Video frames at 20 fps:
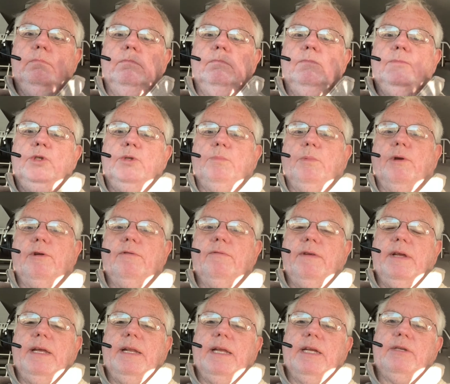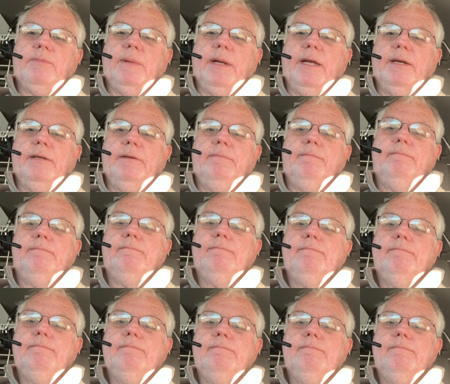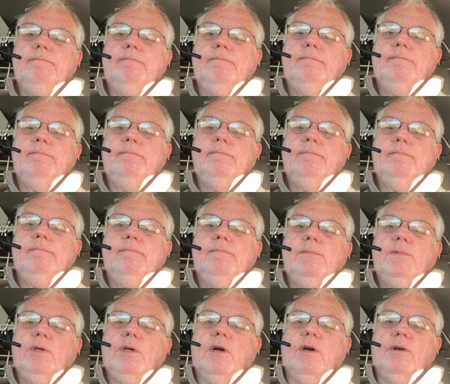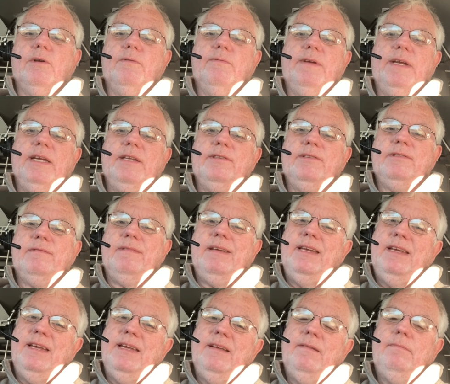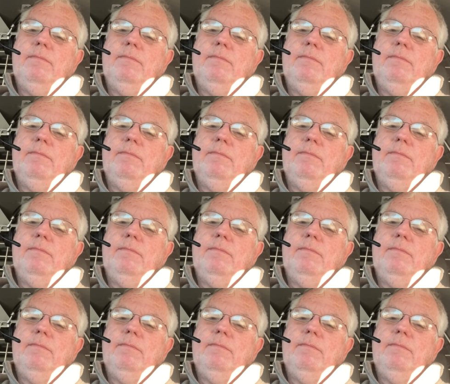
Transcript: Sprinter van expediting. Cargo vans, the